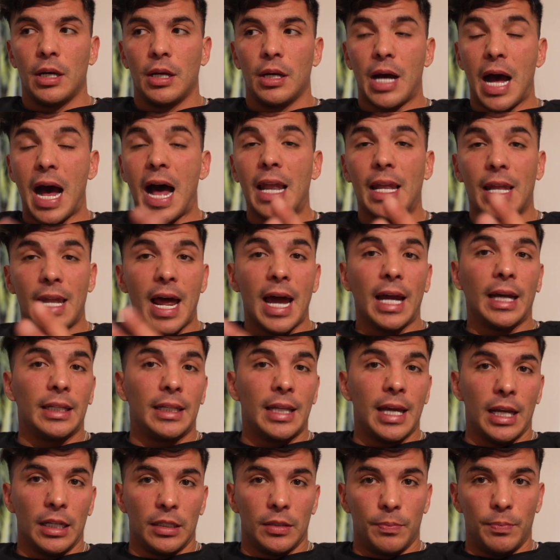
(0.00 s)
I like
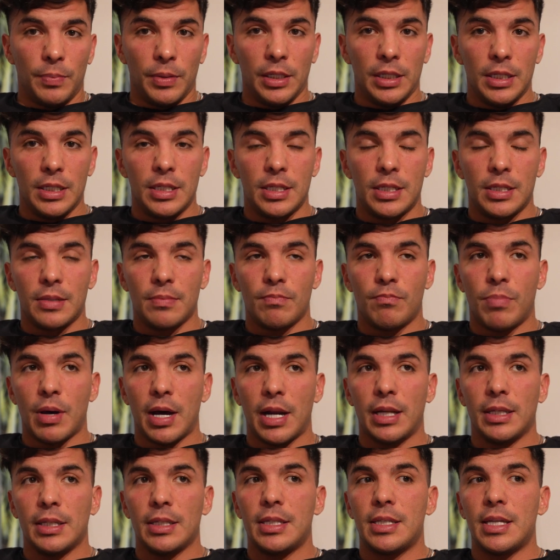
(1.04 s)
that piece,
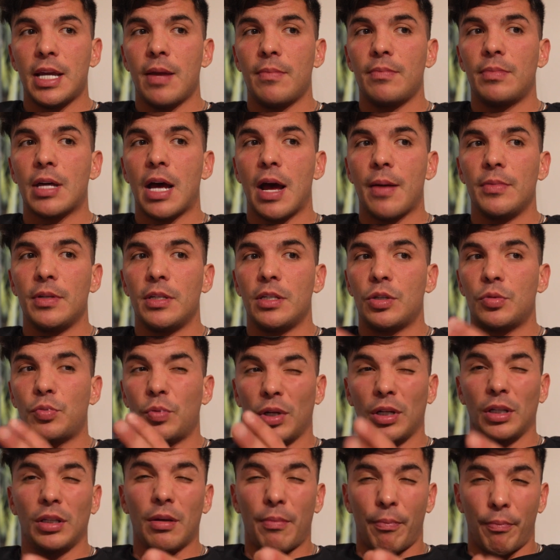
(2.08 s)
but at the same time, it's
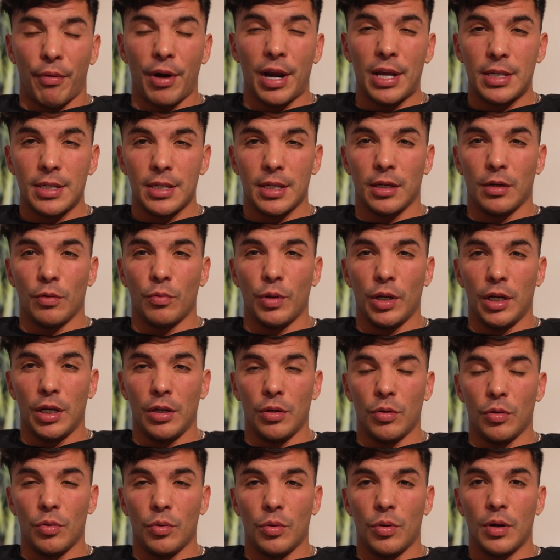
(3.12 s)
really depressing when
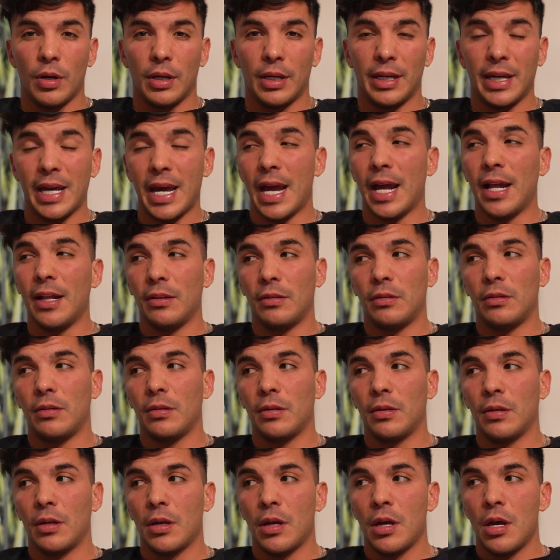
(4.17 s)
you can't
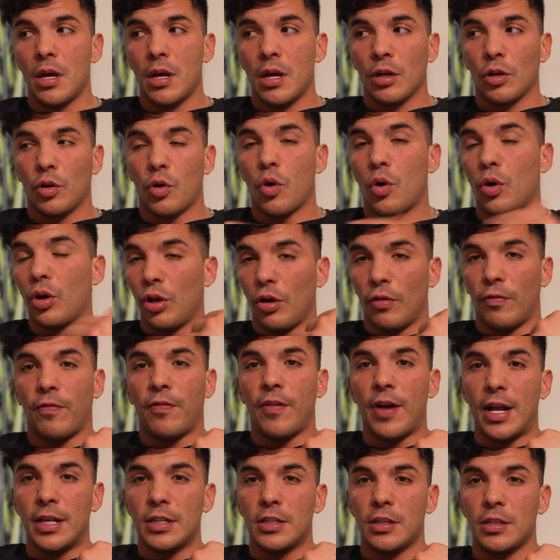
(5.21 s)
call your
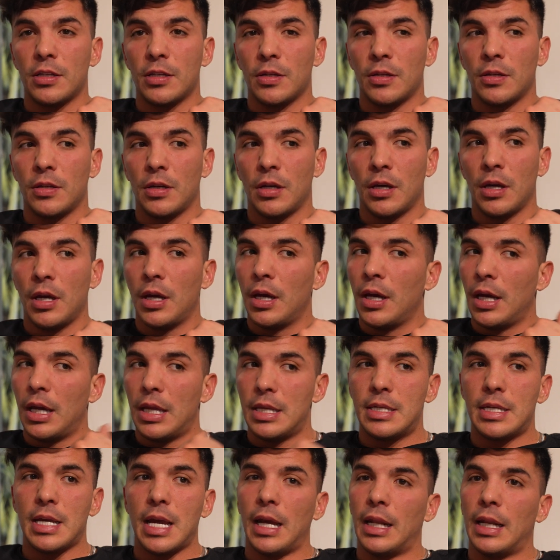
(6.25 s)
friends
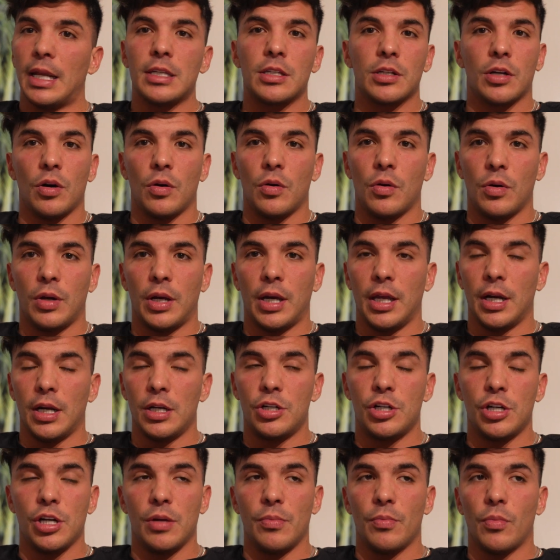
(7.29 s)
and say, let's go hit a
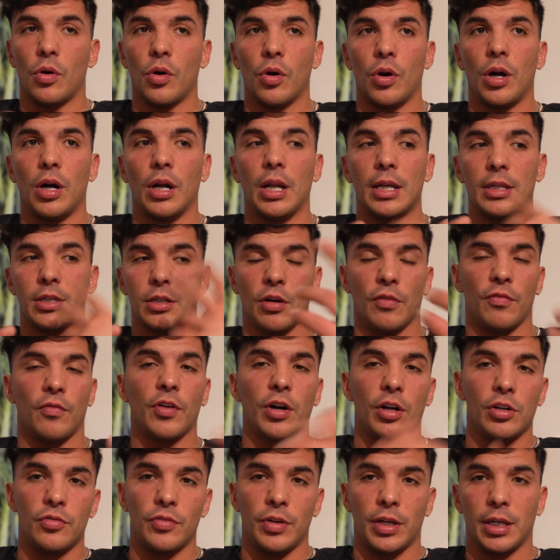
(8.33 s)
gym or let's go
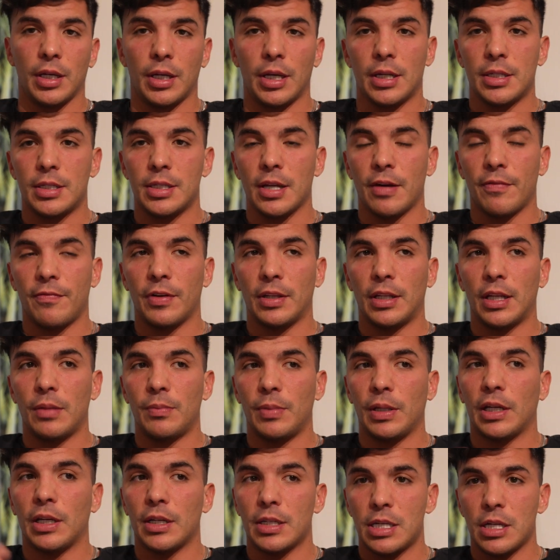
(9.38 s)
for a drink and stuff like that,
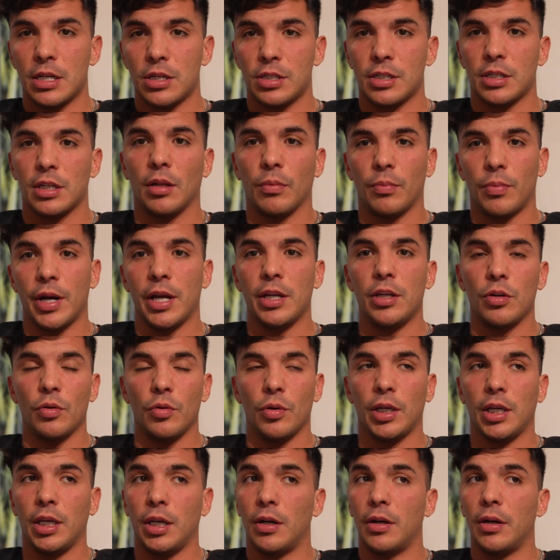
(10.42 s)
because you're still brand new
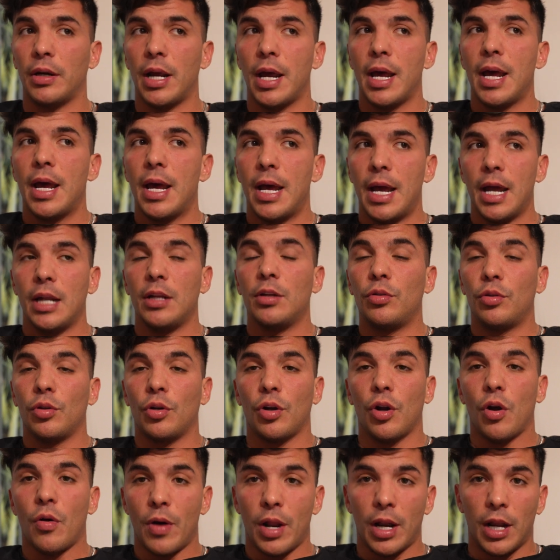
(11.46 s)
here and you don't
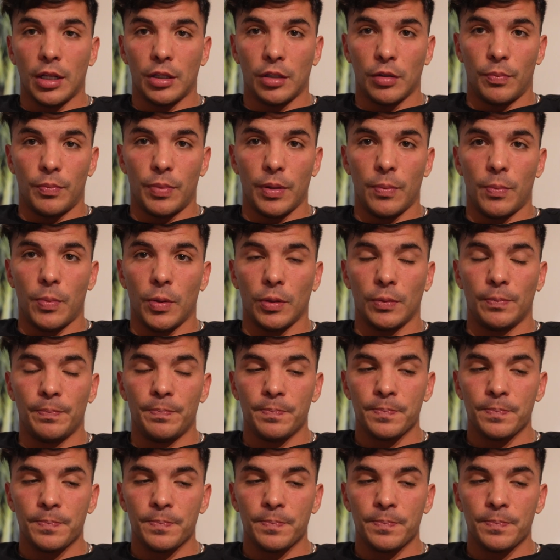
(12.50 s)
know a lot of people.